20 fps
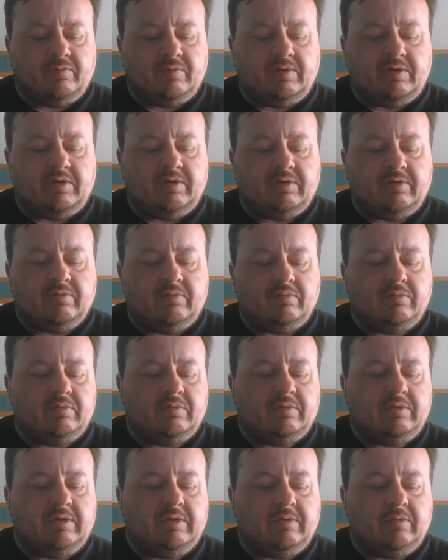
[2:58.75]
while
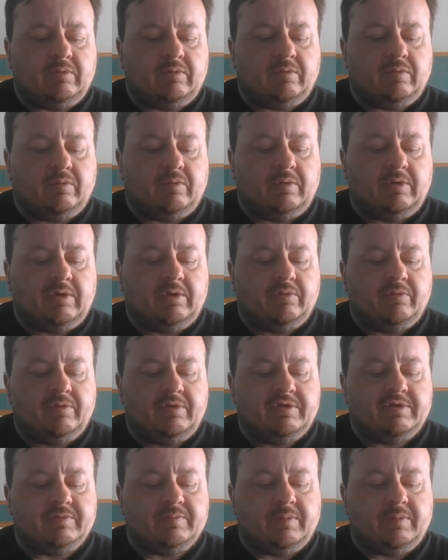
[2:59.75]
Oquendo is